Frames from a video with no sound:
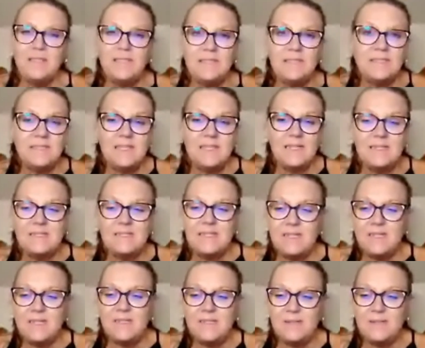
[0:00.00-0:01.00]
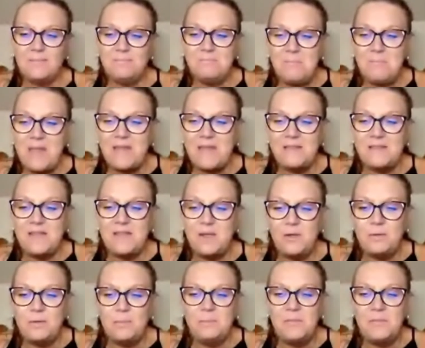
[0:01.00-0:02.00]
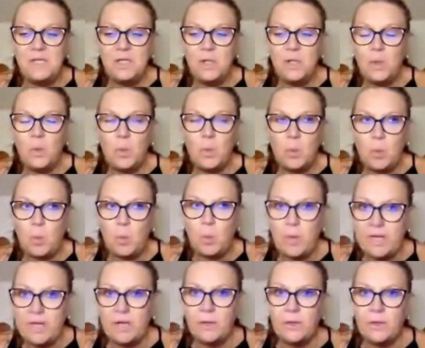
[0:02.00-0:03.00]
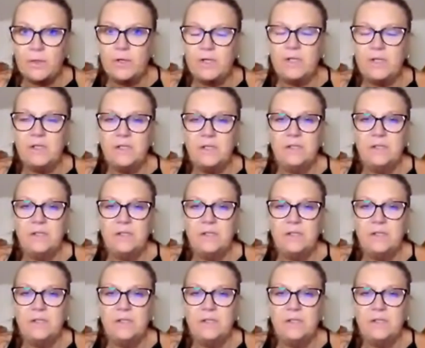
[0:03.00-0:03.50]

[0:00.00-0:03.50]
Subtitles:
It doesn't make them weird.